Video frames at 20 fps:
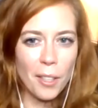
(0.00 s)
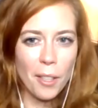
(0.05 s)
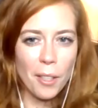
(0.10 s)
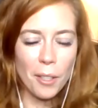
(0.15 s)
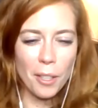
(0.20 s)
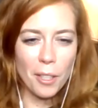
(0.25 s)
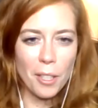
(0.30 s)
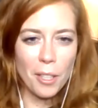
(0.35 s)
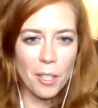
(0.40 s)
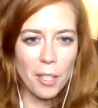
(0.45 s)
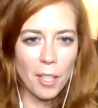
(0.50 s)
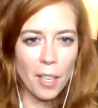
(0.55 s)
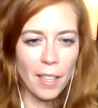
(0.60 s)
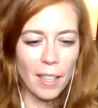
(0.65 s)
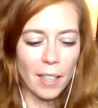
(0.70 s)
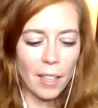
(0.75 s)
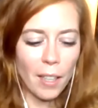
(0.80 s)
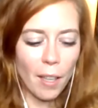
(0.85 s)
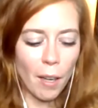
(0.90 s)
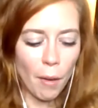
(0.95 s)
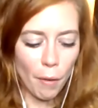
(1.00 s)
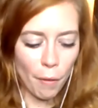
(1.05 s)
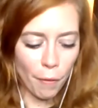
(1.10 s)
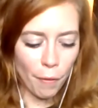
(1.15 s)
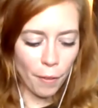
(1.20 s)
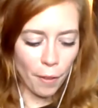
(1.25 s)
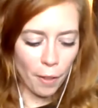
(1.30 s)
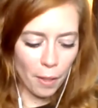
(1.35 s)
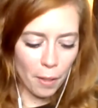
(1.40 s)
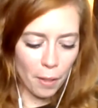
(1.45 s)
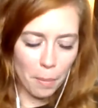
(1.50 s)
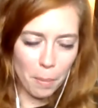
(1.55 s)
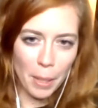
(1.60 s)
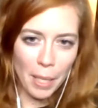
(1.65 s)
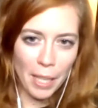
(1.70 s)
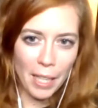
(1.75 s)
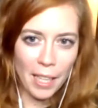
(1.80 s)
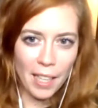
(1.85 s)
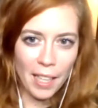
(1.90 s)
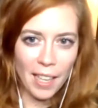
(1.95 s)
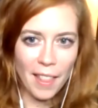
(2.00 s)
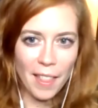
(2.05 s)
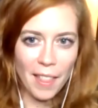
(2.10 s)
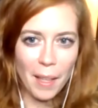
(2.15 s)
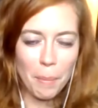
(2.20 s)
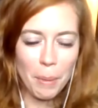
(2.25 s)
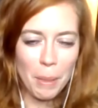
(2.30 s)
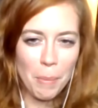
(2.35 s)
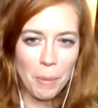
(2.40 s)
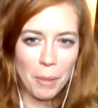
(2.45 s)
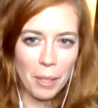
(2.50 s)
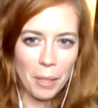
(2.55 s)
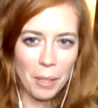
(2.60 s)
could start a GoFurMe and then people could